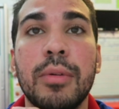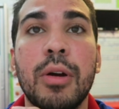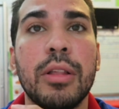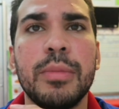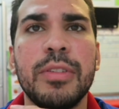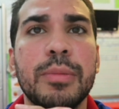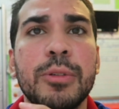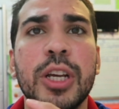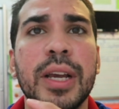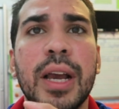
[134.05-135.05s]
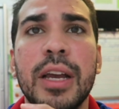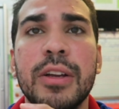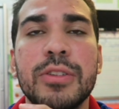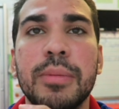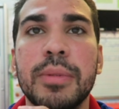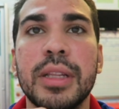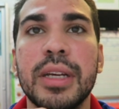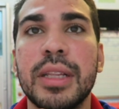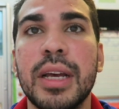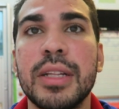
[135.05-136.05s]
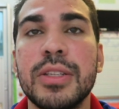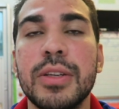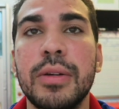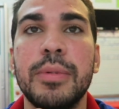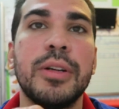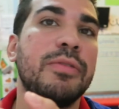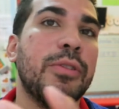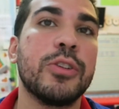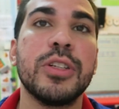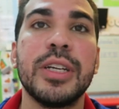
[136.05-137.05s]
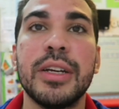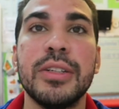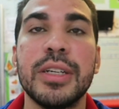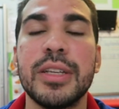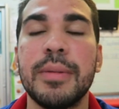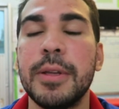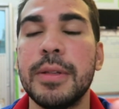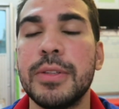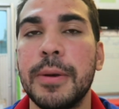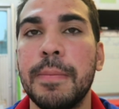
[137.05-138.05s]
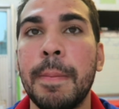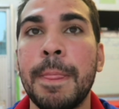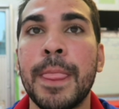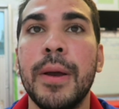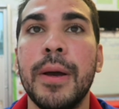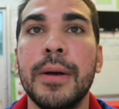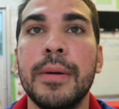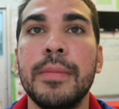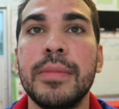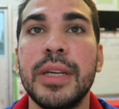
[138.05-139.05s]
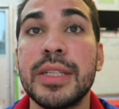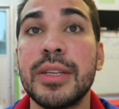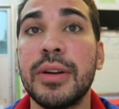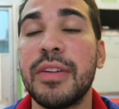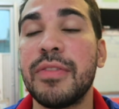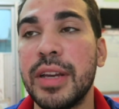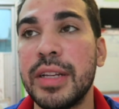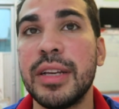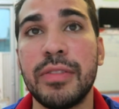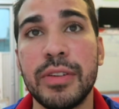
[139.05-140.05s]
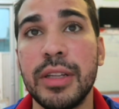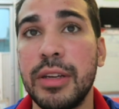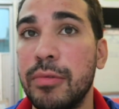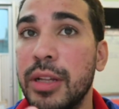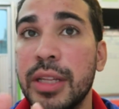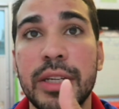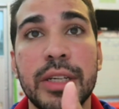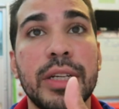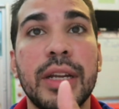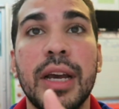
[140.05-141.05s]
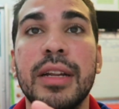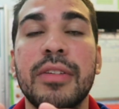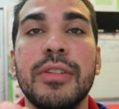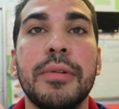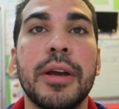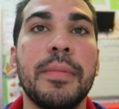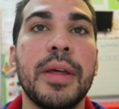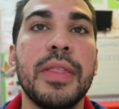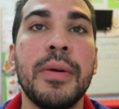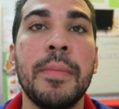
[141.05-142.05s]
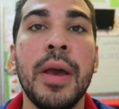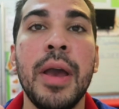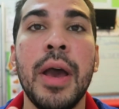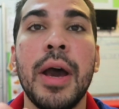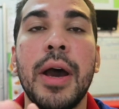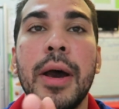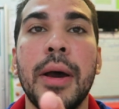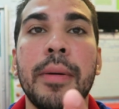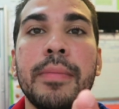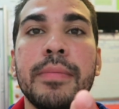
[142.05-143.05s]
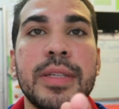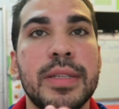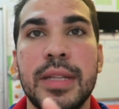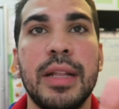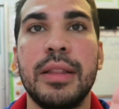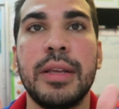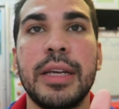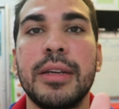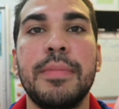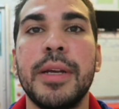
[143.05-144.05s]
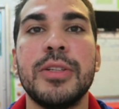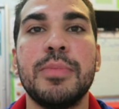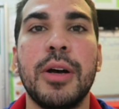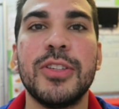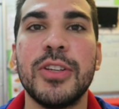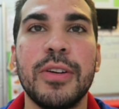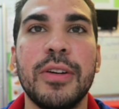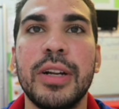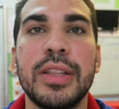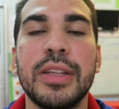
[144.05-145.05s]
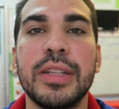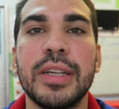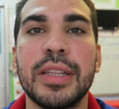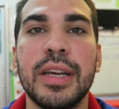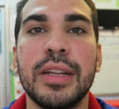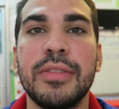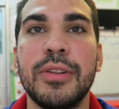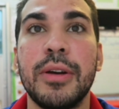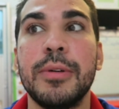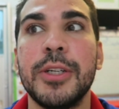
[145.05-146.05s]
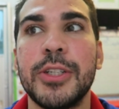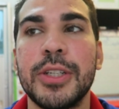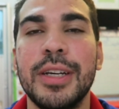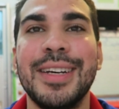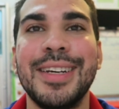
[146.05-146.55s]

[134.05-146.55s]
calling me from Shanghai or something like that. So, but unfortunately I couldn't accept it. So ESL Cafe, definitely really good. I definitely recommend them. This is not like a paid sponsor or anything like that, even though I wish.